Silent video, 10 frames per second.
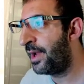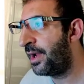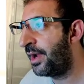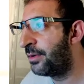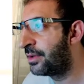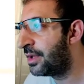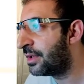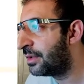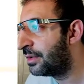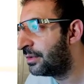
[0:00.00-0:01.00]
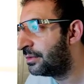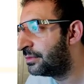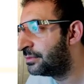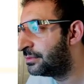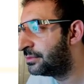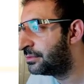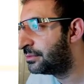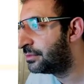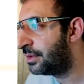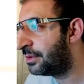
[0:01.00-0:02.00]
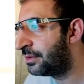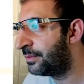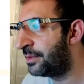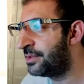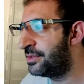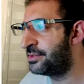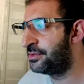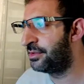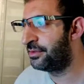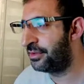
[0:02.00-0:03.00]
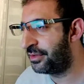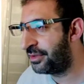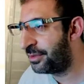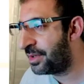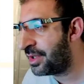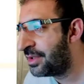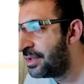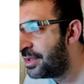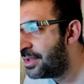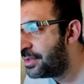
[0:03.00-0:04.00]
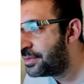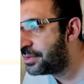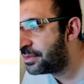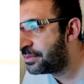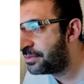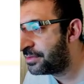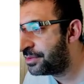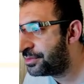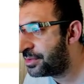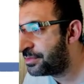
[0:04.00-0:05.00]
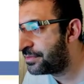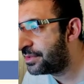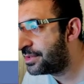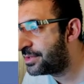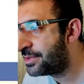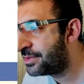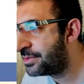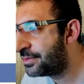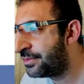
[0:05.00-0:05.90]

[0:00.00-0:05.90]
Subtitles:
Okay. No, but it is another way. So just remove this.